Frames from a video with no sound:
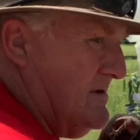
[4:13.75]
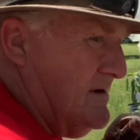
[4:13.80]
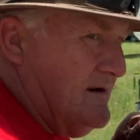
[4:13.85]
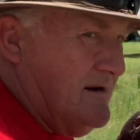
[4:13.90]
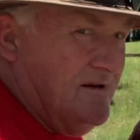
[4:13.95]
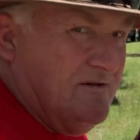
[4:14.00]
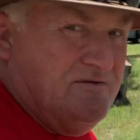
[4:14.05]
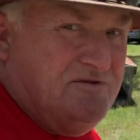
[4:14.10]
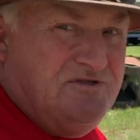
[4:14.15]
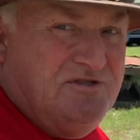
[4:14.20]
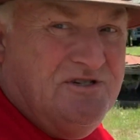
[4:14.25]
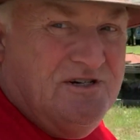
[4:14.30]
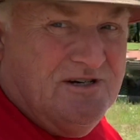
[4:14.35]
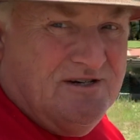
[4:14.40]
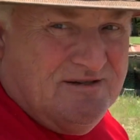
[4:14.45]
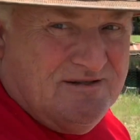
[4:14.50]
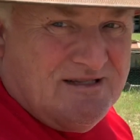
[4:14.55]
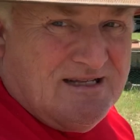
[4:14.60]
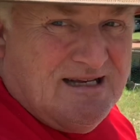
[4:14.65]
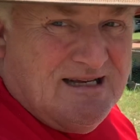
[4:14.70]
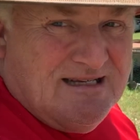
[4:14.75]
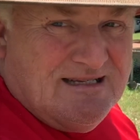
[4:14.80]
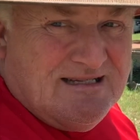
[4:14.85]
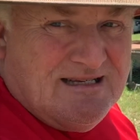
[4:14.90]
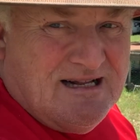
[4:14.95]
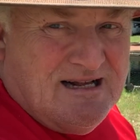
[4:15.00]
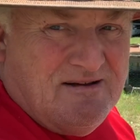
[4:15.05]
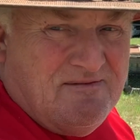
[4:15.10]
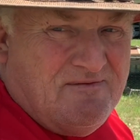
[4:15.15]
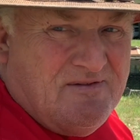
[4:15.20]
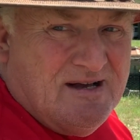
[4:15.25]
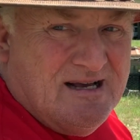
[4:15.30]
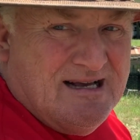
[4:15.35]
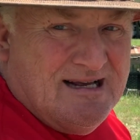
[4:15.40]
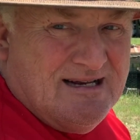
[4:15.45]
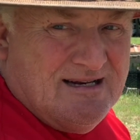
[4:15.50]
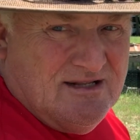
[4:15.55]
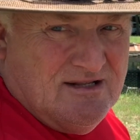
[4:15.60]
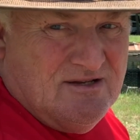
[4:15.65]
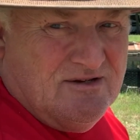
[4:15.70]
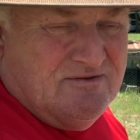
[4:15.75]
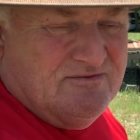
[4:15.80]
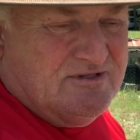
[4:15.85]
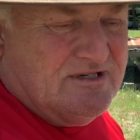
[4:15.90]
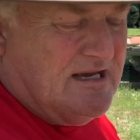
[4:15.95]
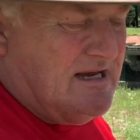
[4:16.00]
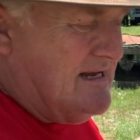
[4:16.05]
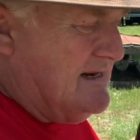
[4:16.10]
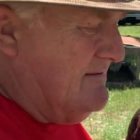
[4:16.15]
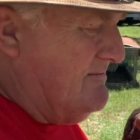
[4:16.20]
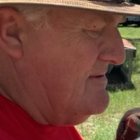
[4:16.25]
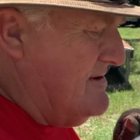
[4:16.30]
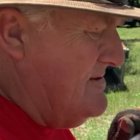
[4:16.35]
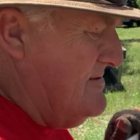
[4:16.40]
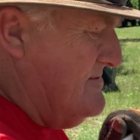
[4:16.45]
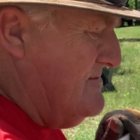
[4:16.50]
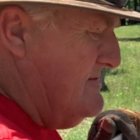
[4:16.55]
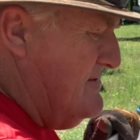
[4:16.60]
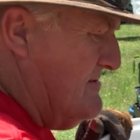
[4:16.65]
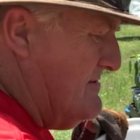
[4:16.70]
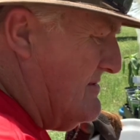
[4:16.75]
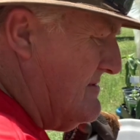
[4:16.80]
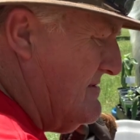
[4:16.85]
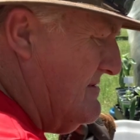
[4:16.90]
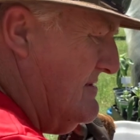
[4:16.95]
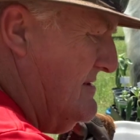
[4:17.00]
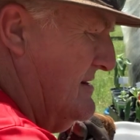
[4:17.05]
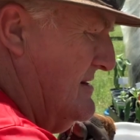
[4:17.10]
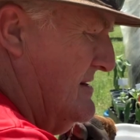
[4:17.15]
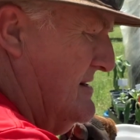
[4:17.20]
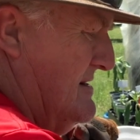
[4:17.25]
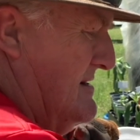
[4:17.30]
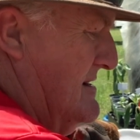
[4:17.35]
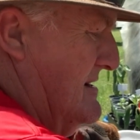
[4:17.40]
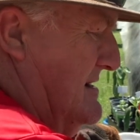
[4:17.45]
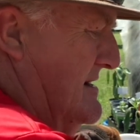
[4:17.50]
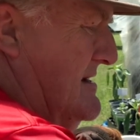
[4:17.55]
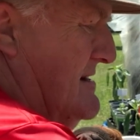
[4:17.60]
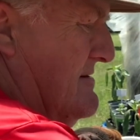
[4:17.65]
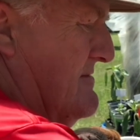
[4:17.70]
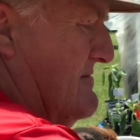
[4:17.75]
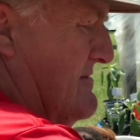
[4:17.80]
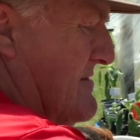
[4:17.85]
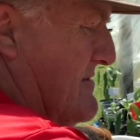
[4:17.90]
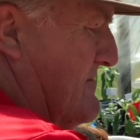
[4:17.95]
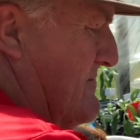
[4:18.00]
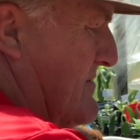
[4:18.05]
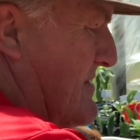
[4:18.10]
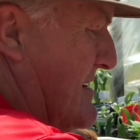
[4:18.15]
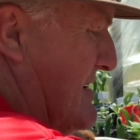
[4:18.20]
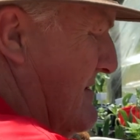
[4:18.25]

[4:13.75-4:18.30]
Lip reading: of those junk things that I find alongside the road or in the roadway